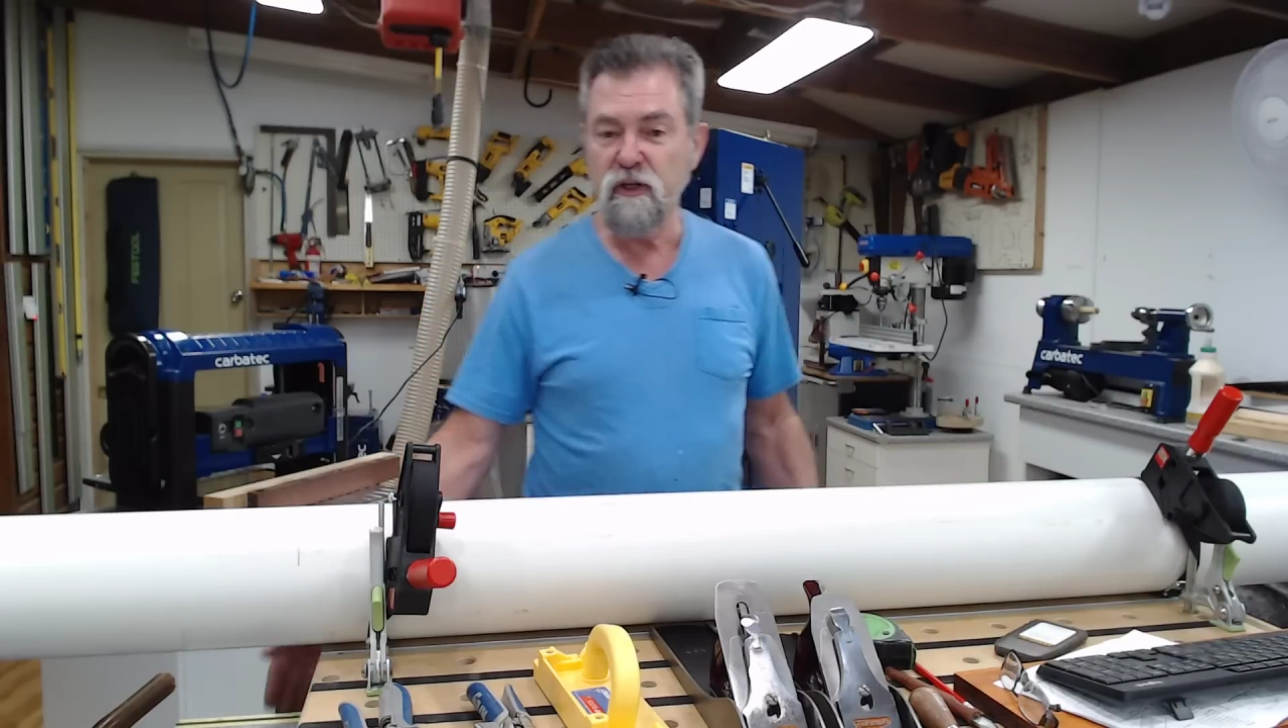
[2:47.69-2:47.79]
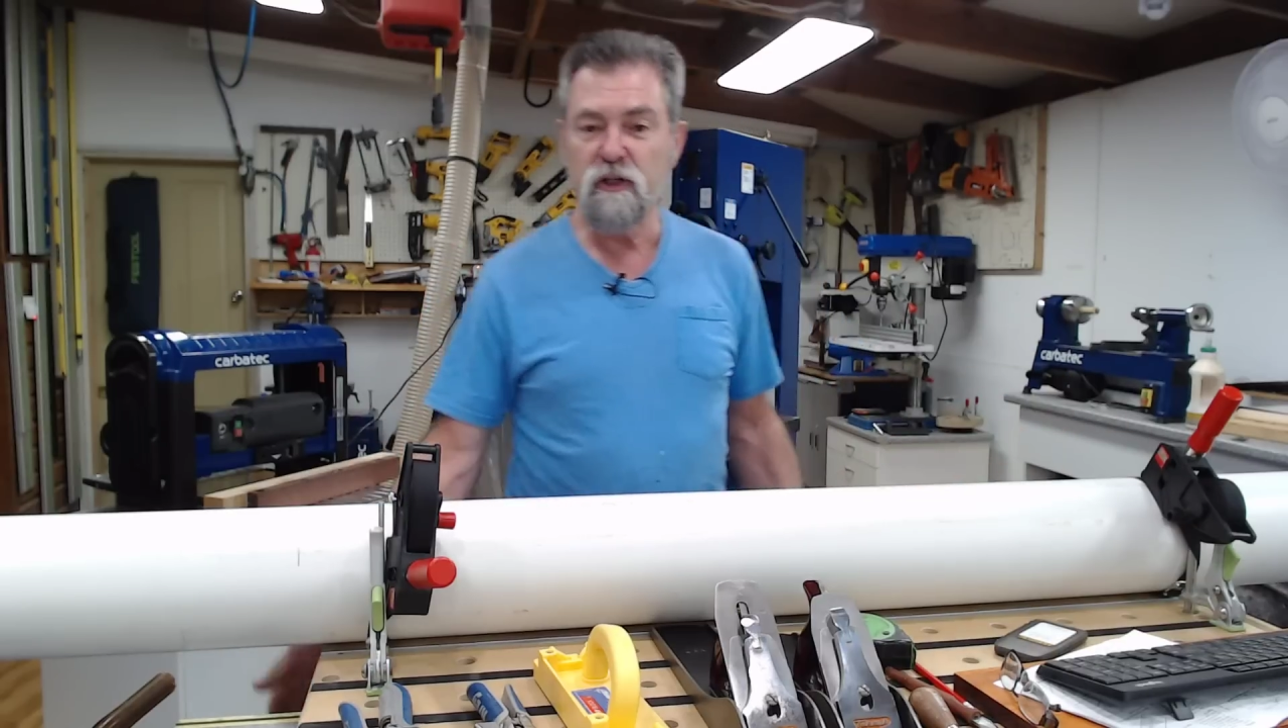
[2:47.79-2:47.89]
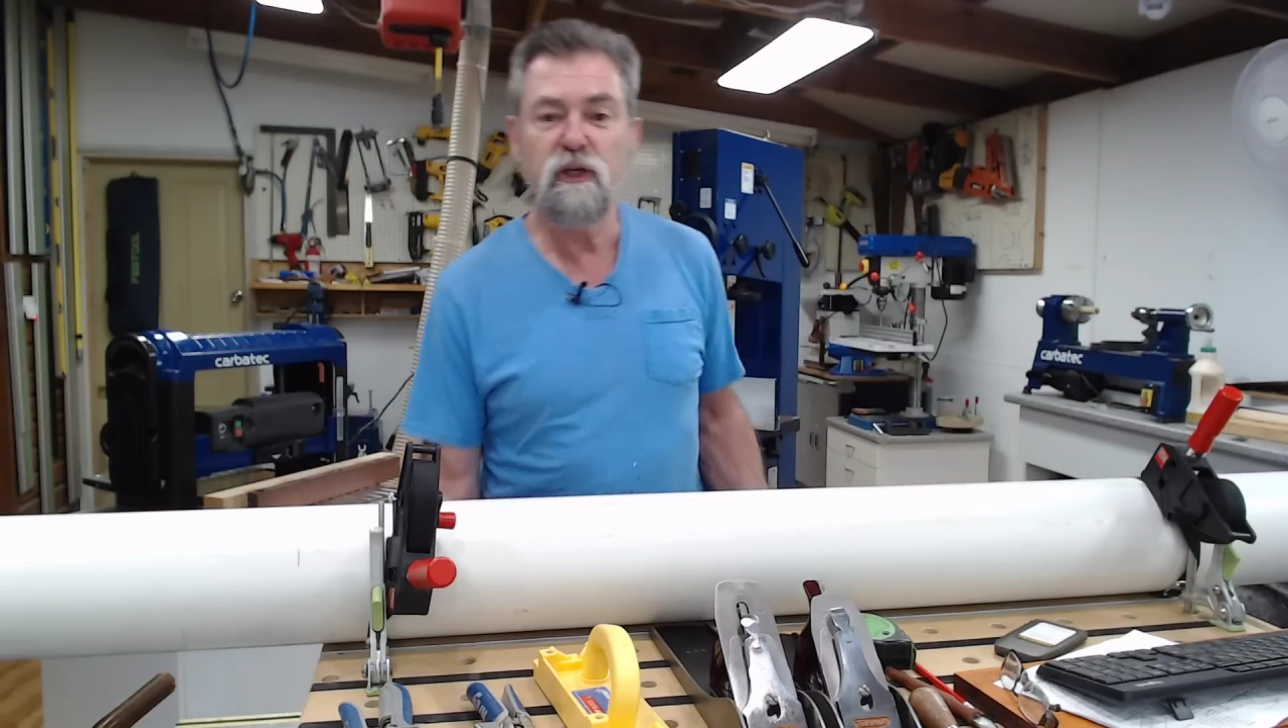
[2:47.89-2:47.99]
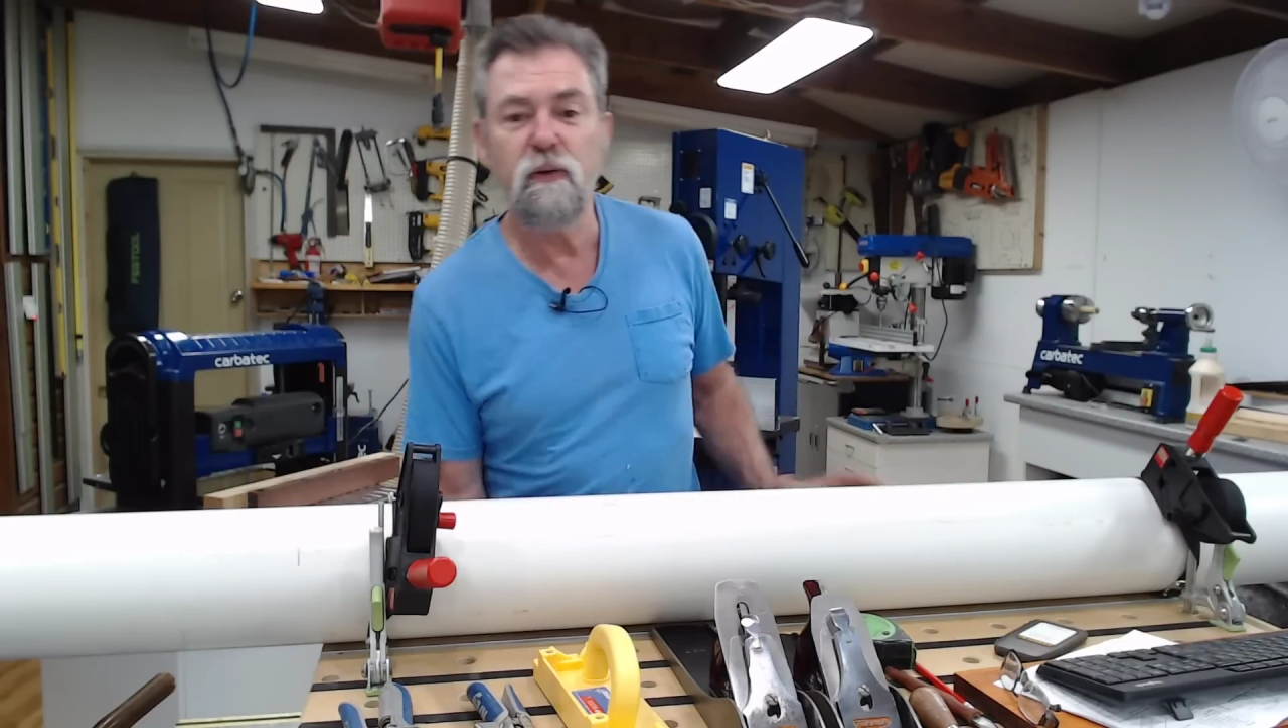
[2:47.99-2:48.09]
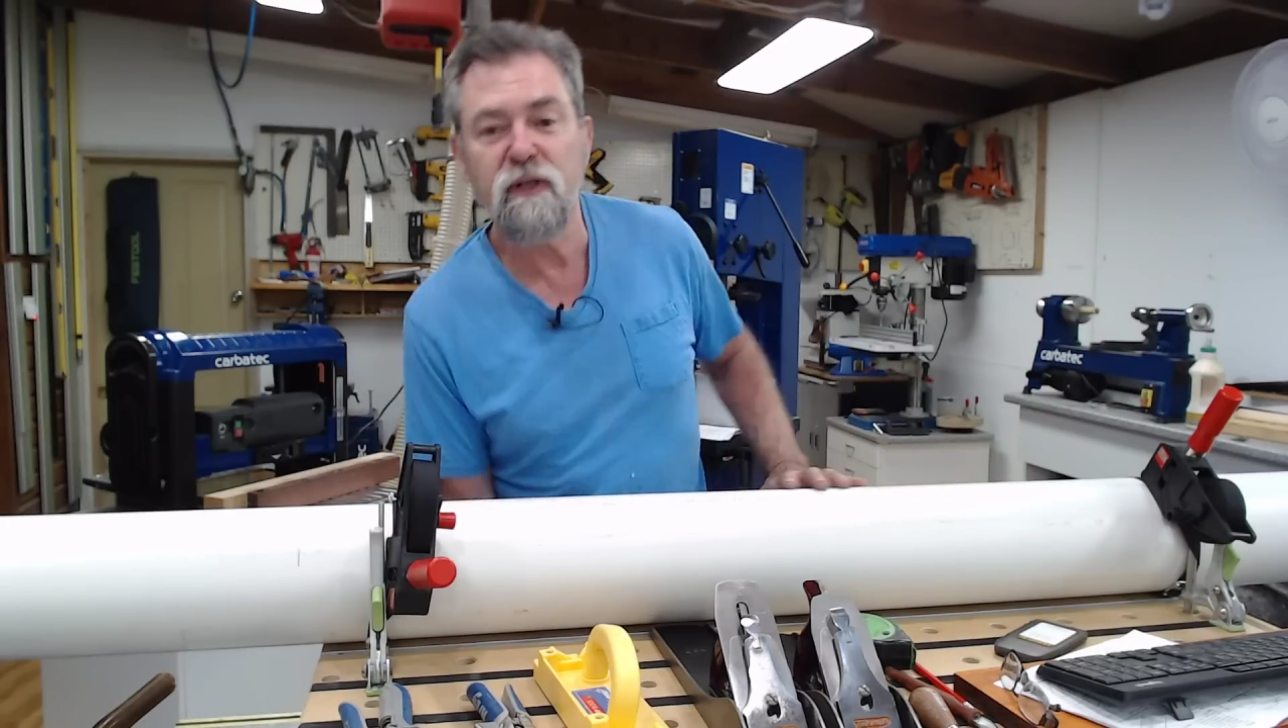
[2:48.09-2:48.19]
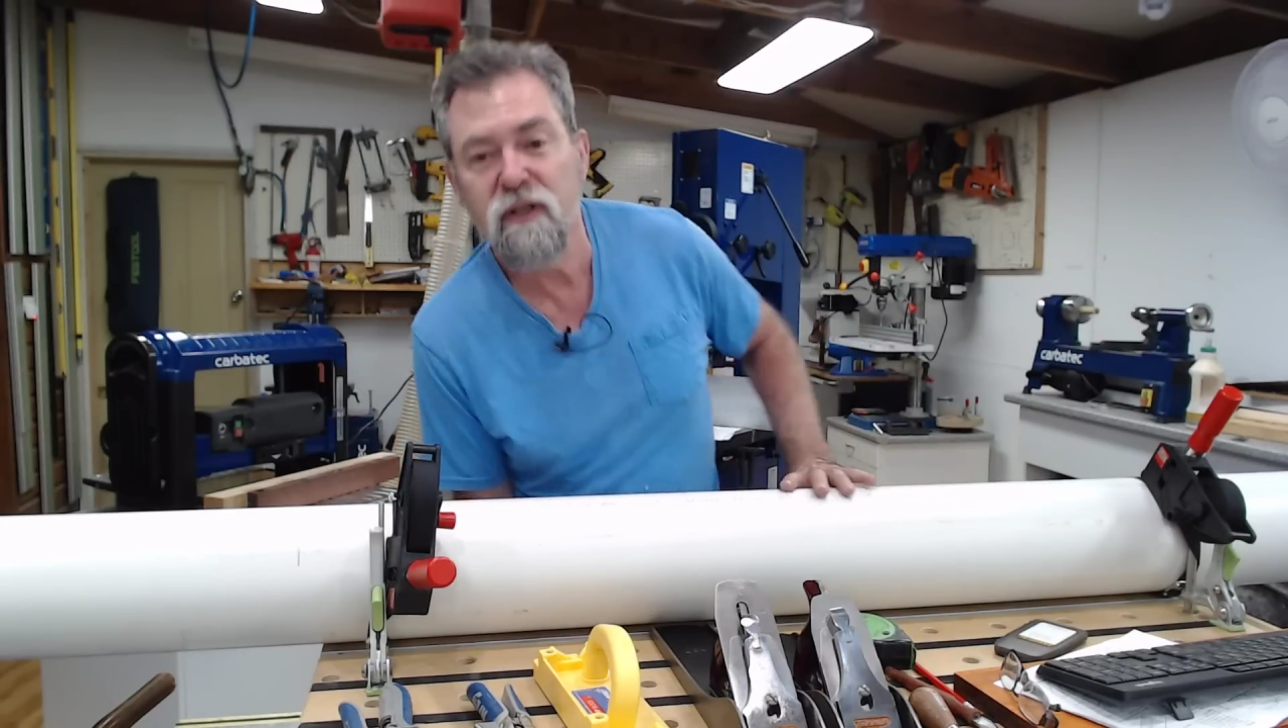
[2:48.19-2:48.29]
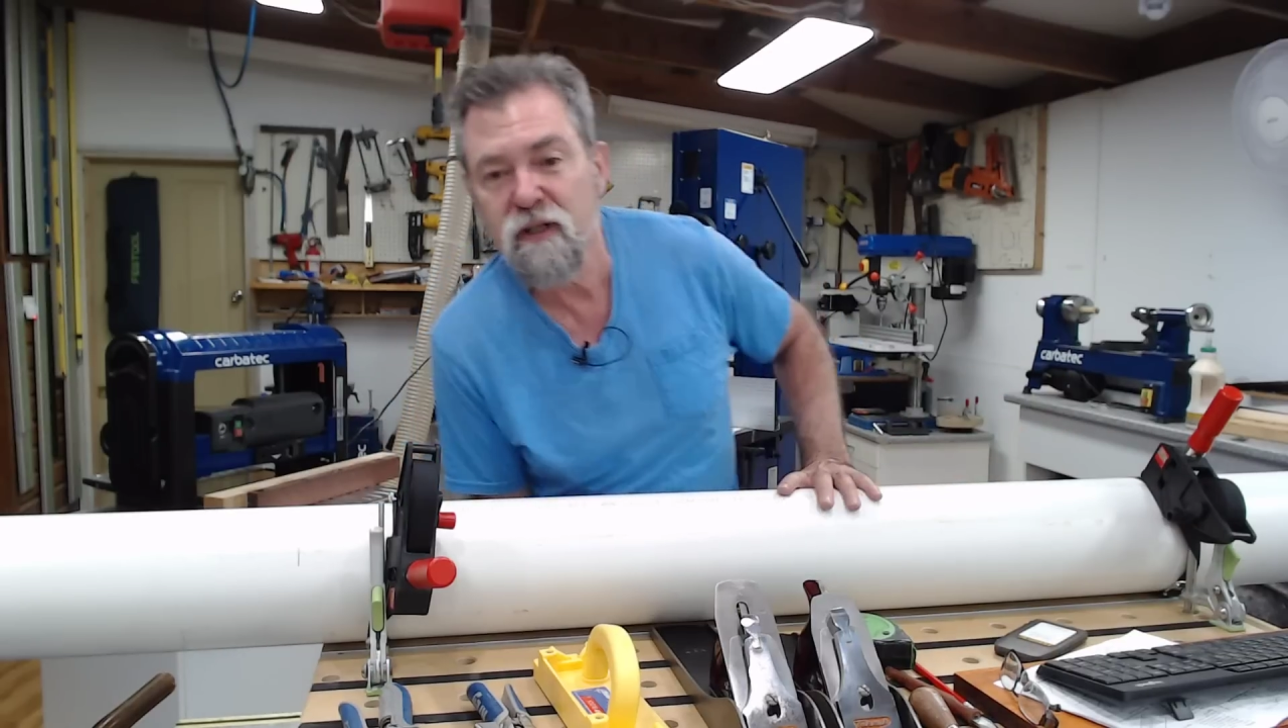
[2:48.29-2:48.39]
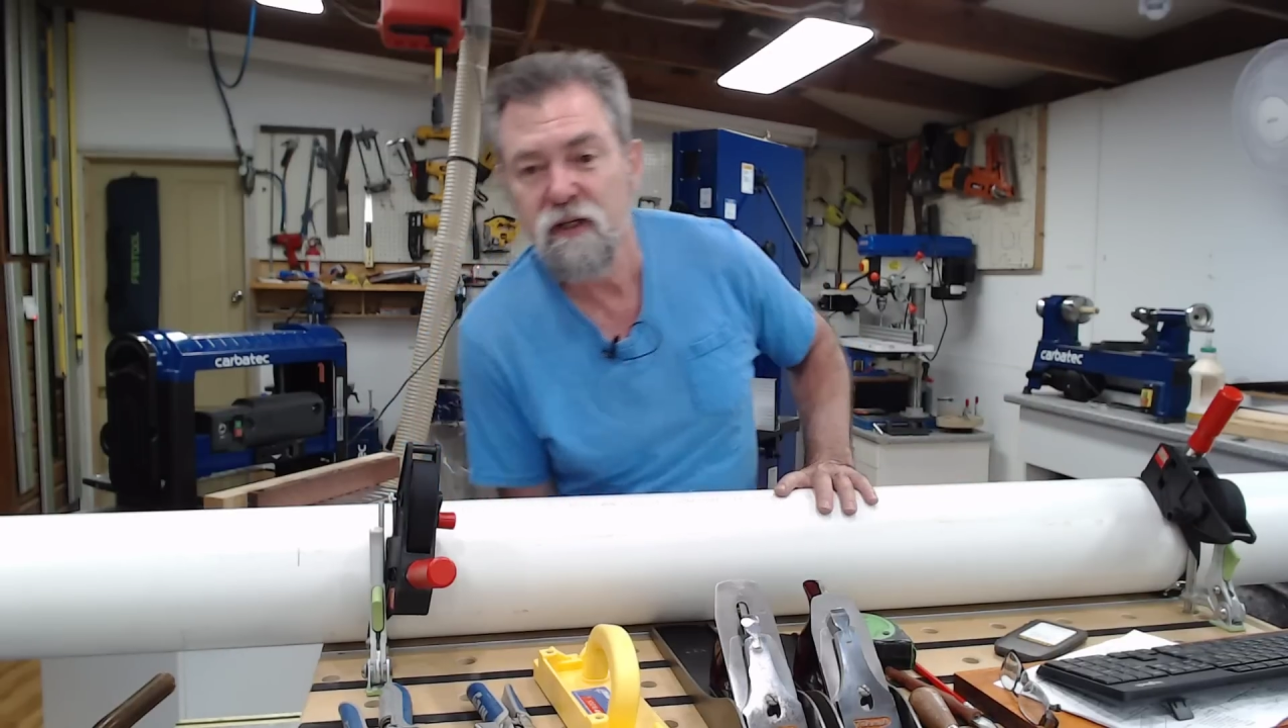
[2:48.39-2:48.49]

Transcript: secured